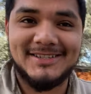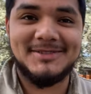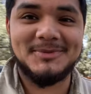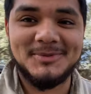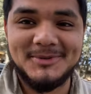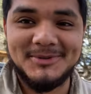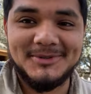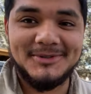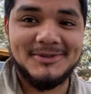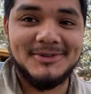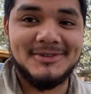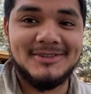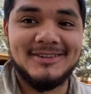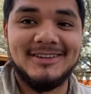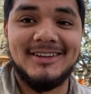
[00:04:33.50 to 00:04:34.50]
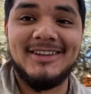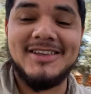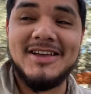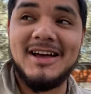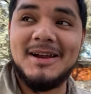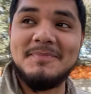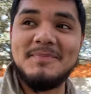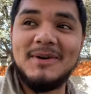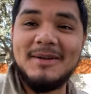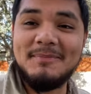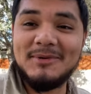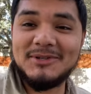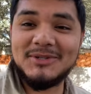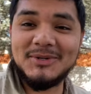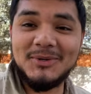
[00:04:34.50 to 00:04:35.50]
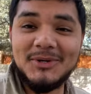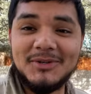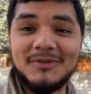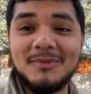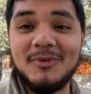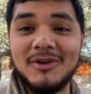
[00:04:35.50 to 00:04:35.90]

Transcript: rule, you got to put up your tools from